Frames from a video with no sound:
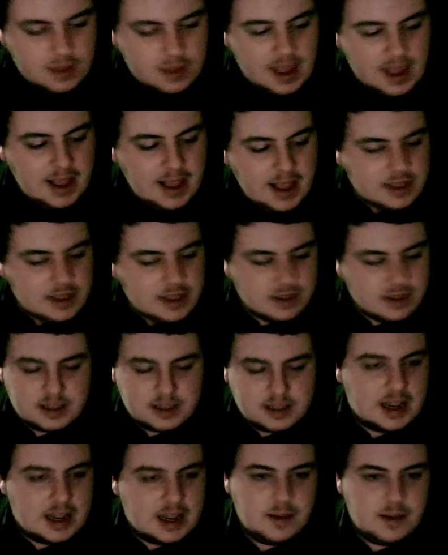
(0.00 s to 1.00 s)
Excellent
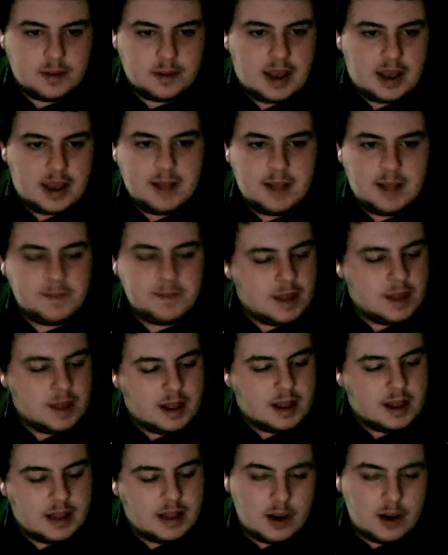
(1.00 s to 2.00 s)
scent, what I'm getting.
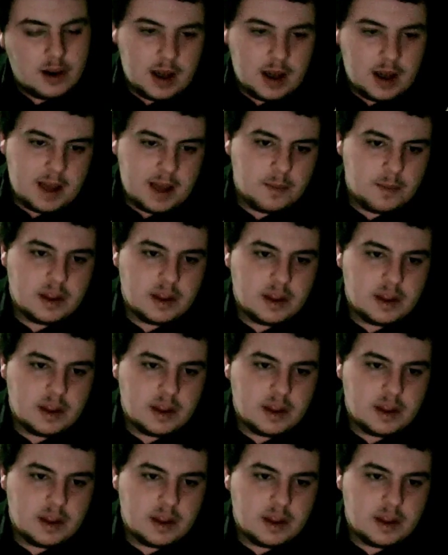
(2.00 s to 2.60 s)
Now, um, with